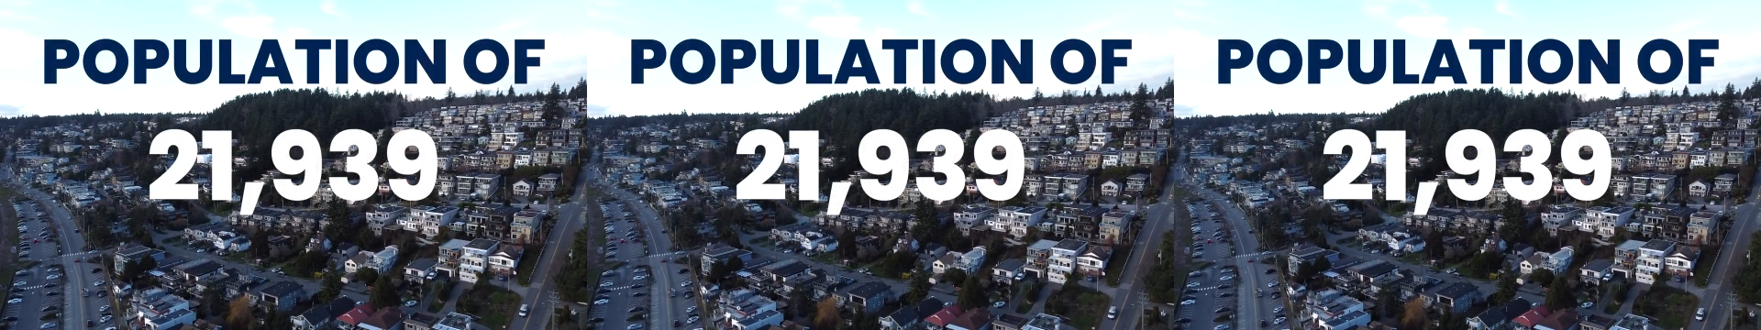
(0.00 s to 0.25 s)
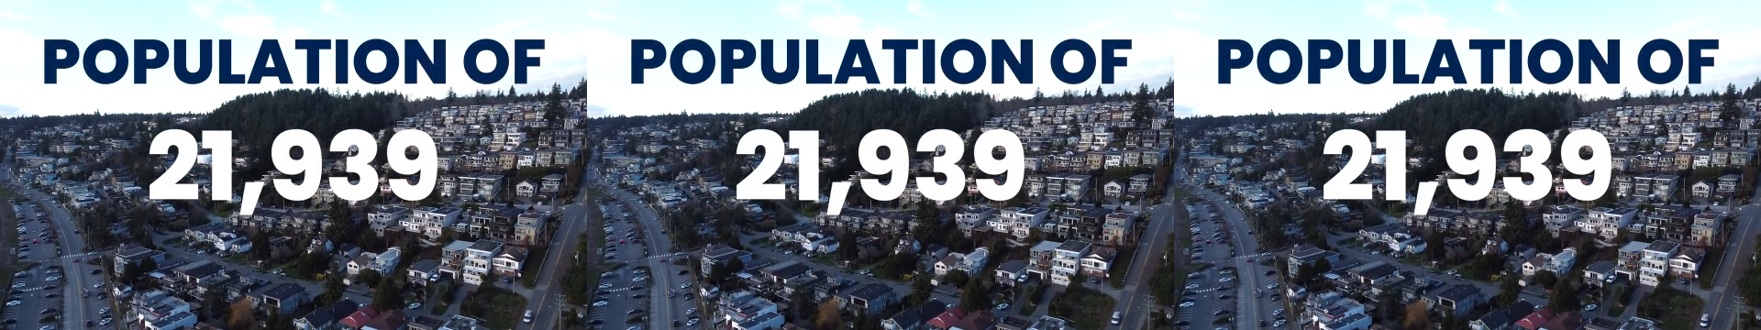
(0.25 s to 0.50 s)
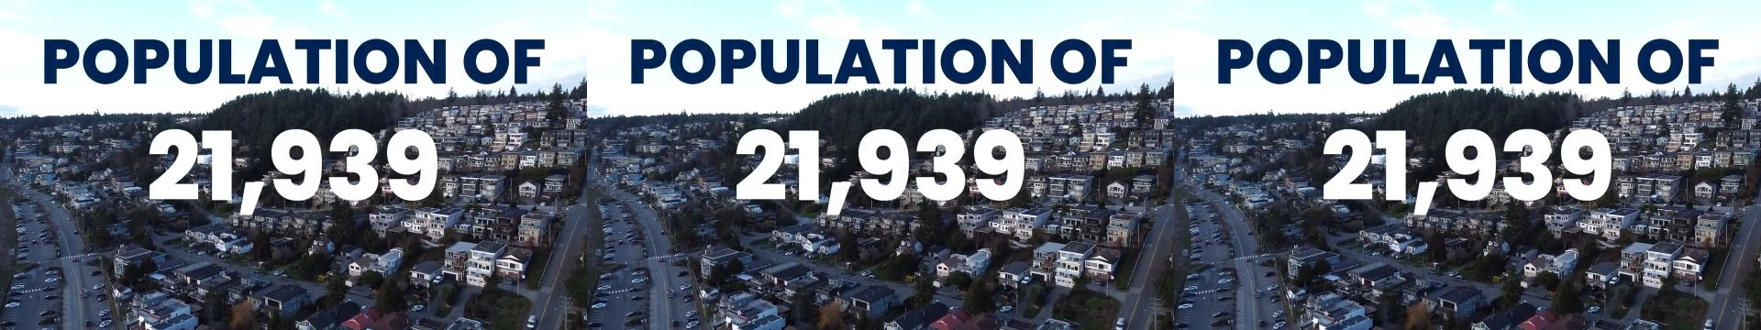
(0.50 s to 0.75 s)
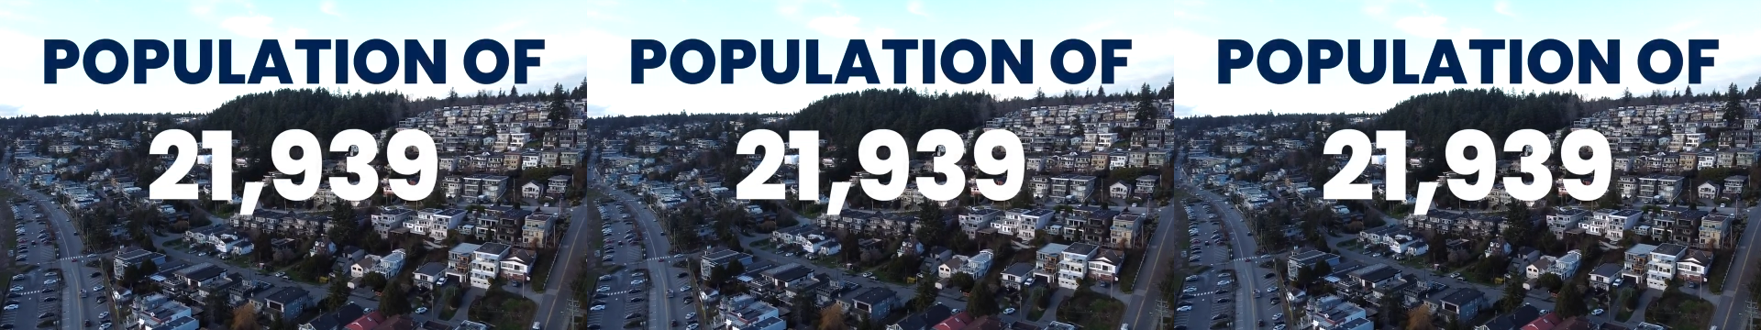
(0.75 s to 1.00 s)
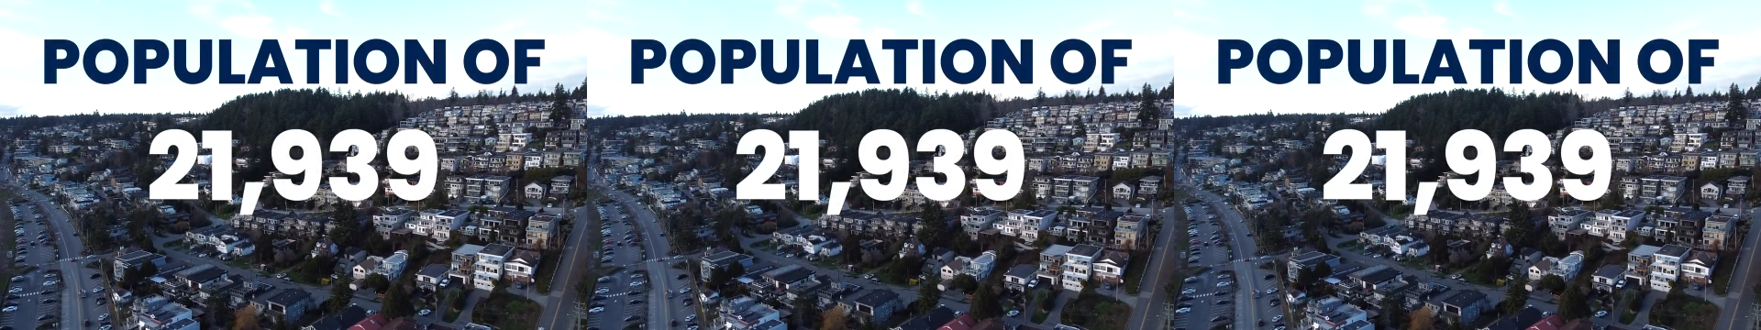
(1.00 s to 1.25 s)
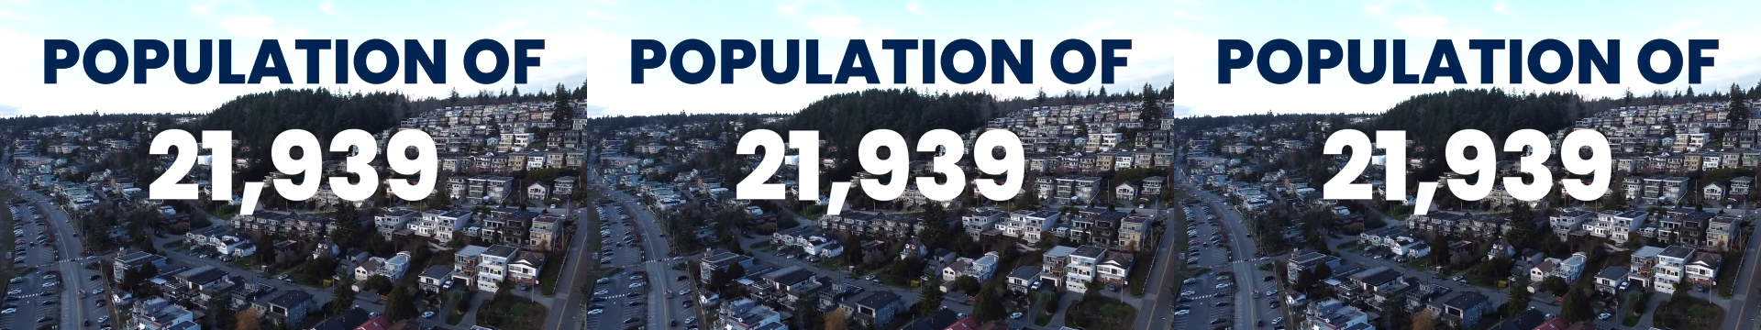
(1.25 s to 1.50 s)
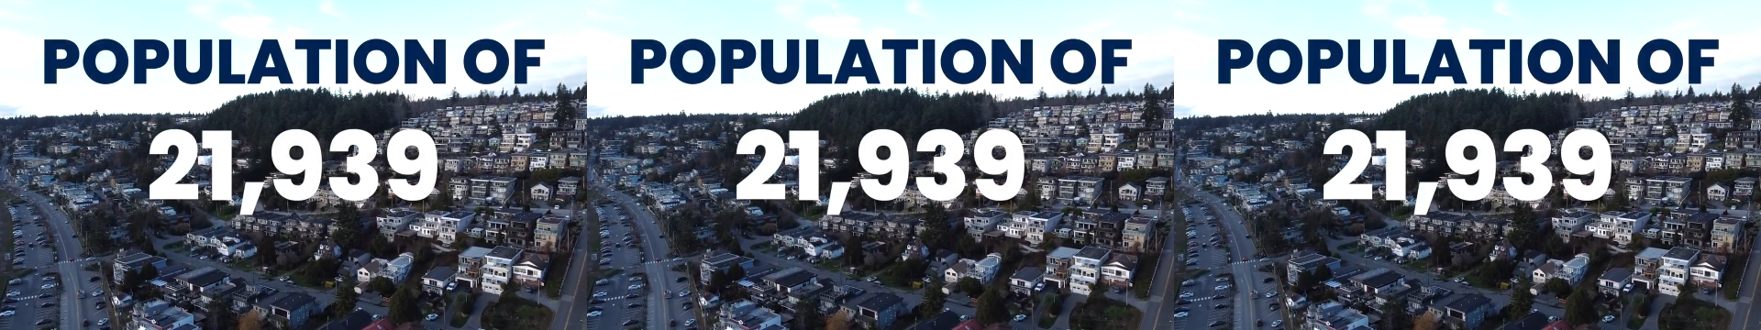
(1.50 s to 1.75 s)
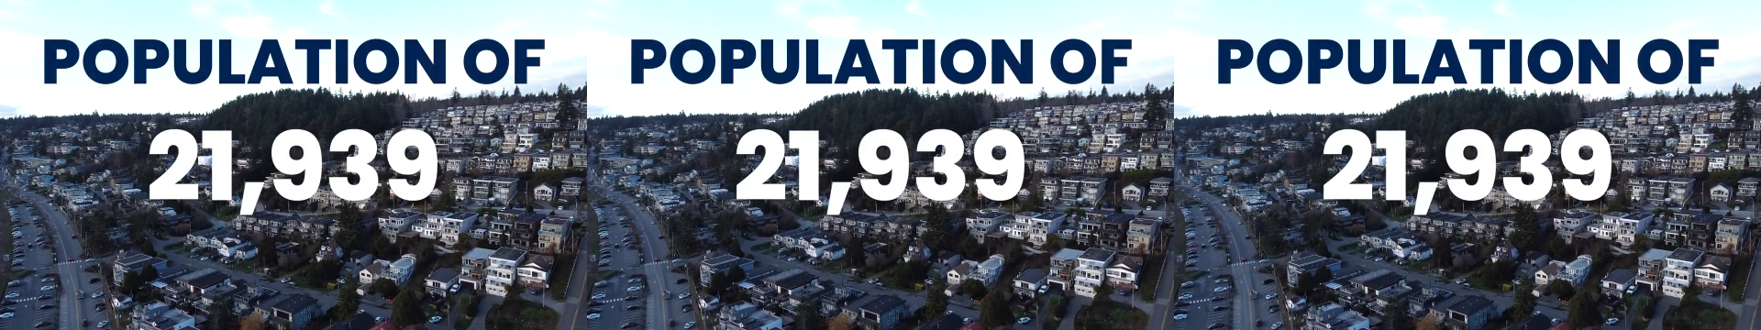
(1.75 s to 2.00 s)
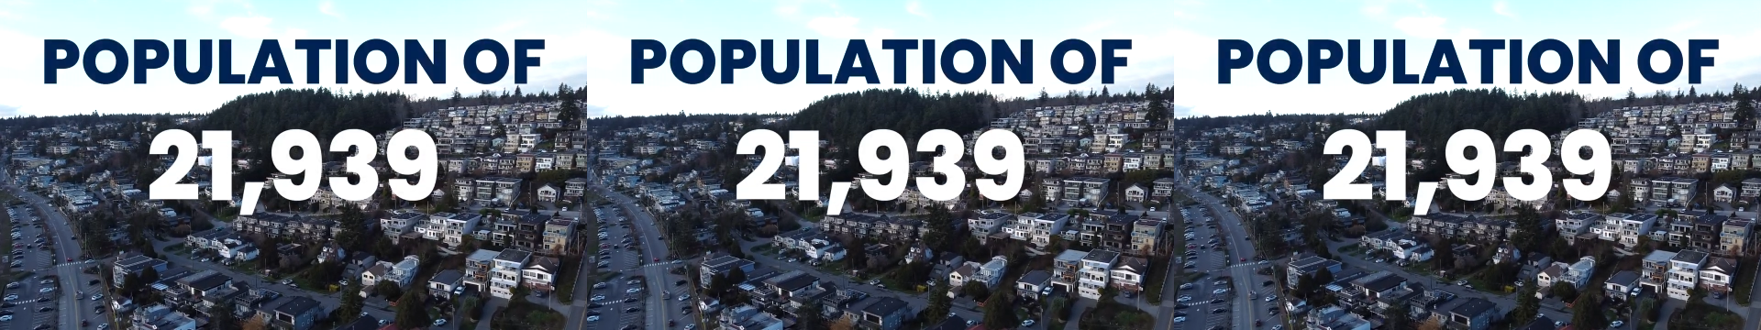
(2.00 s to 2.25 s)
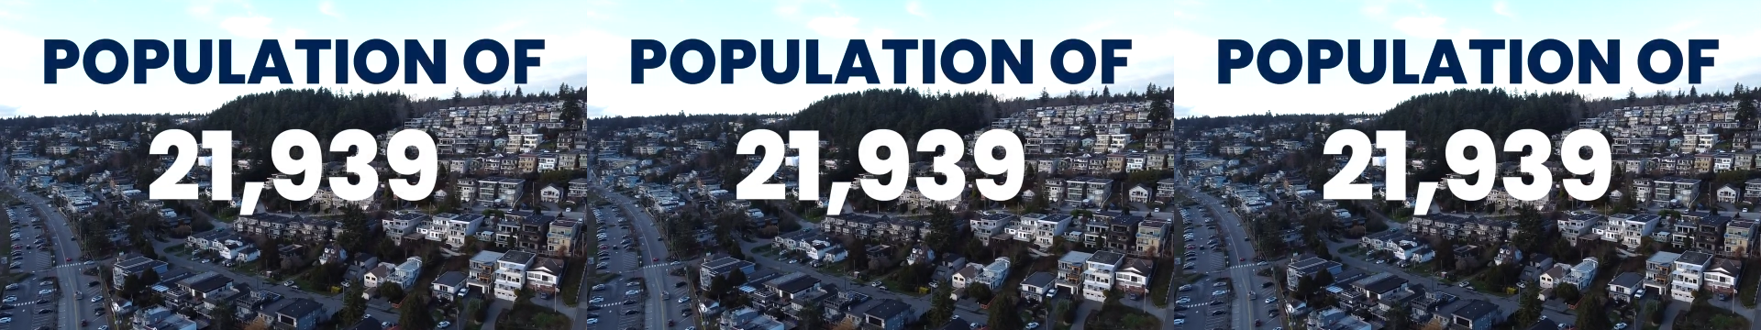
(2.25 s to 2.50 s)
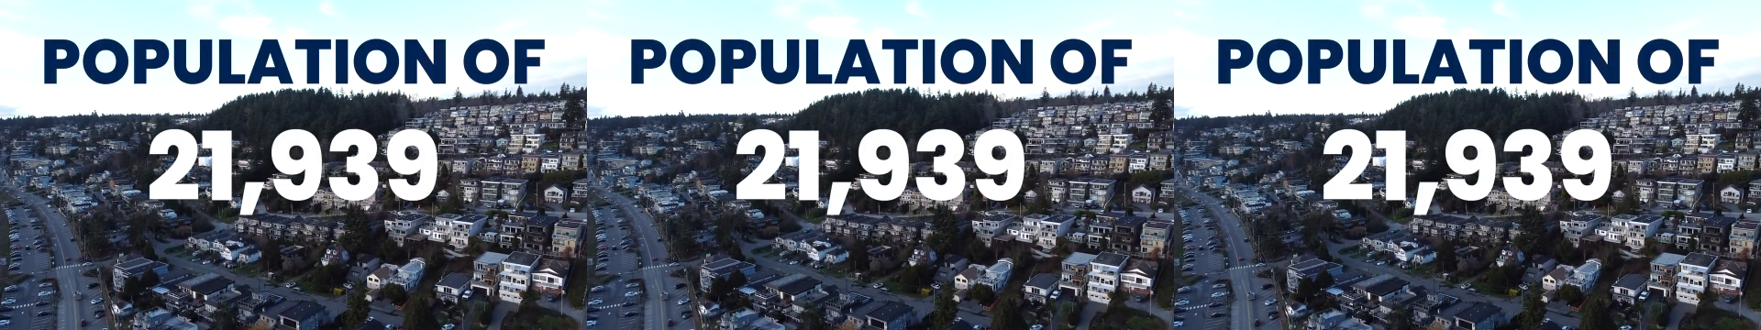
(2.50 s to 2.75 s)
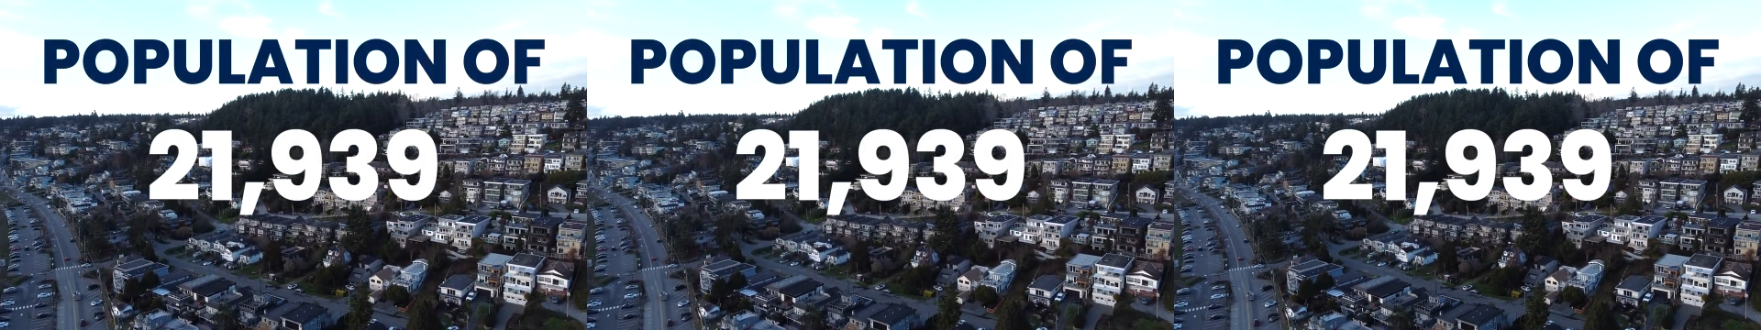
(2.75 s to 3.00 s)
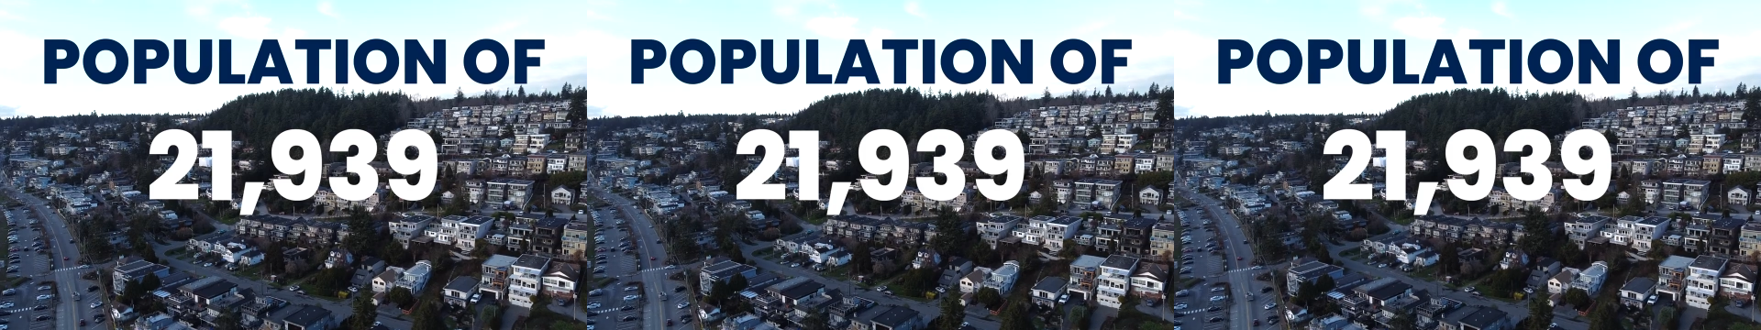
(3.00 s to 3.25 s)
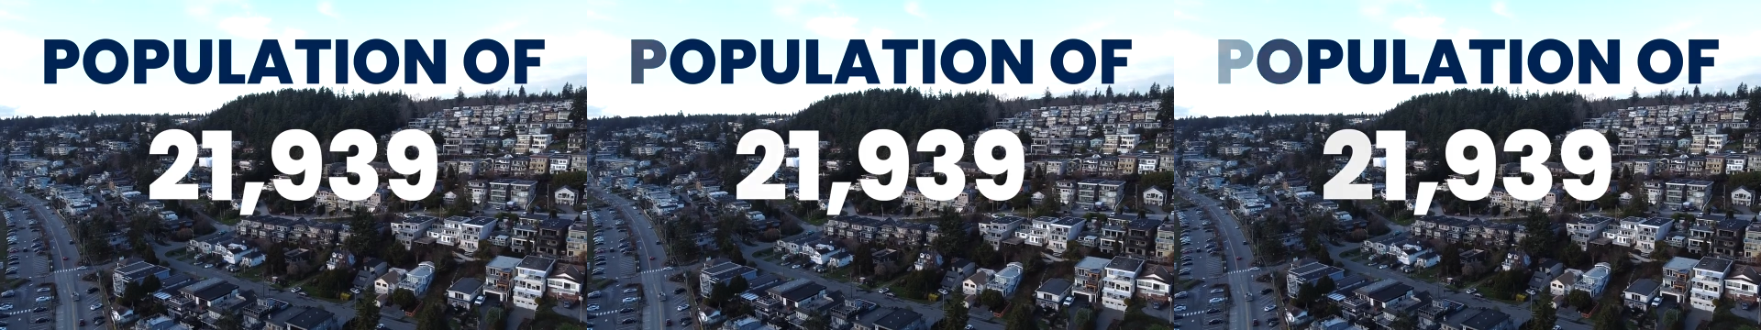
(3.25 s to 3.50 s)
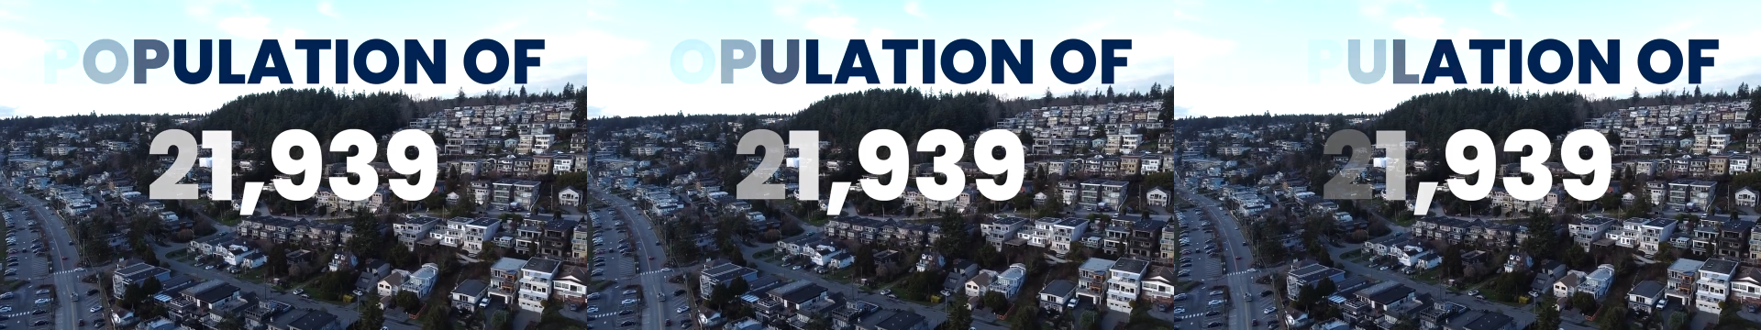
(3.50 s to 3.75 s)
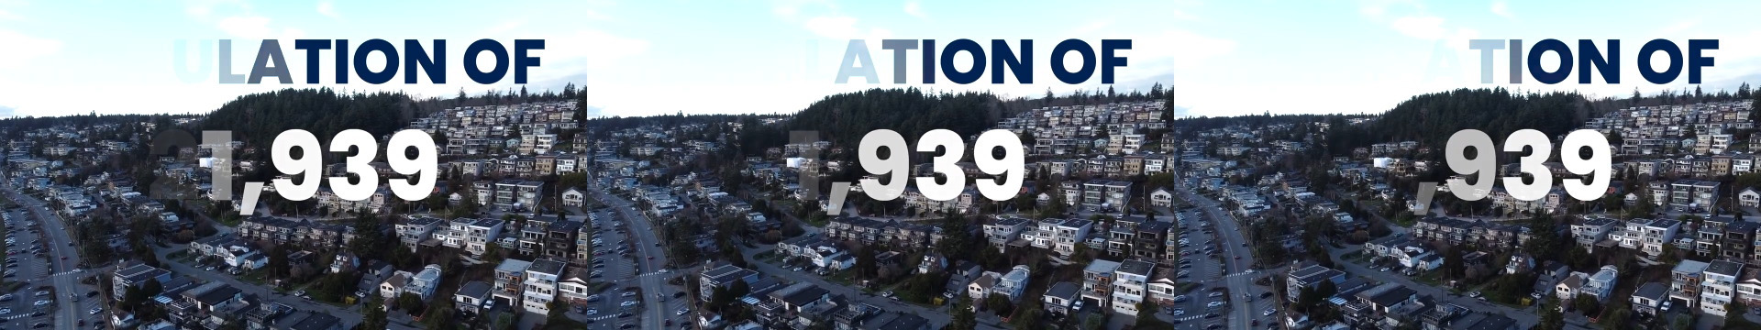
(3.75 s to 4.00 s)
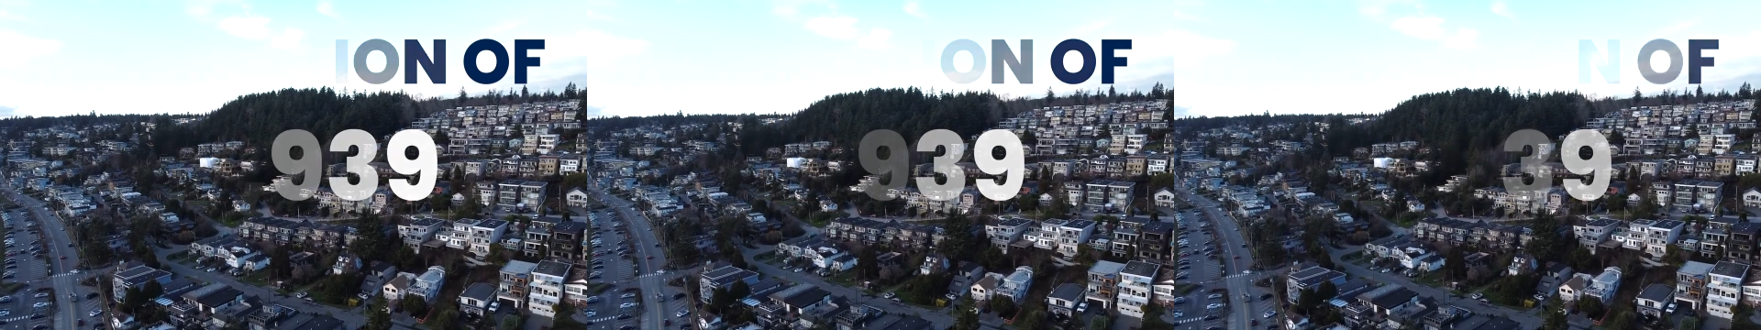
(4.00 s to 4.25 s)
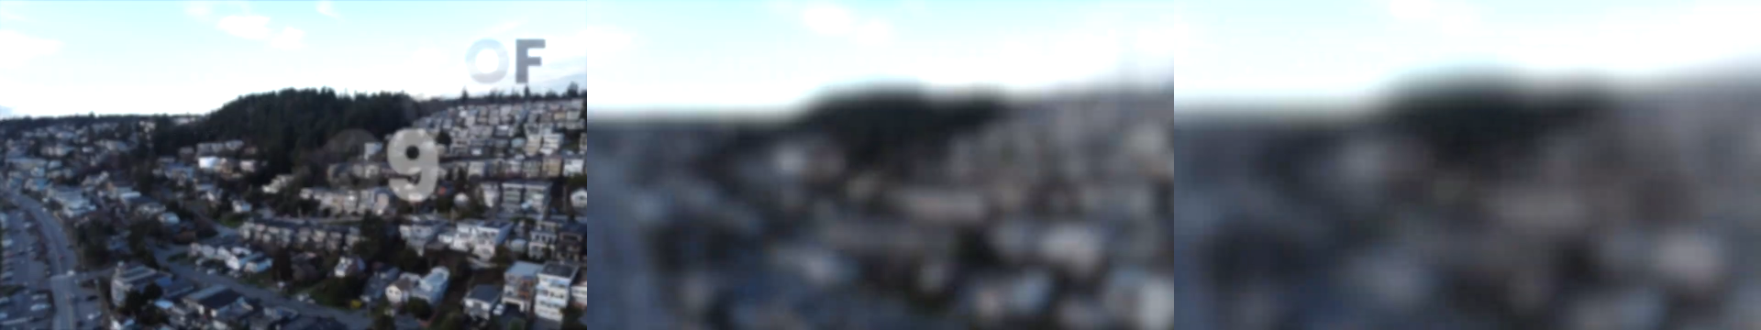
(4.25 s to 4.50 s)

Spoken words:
(no speaker visible)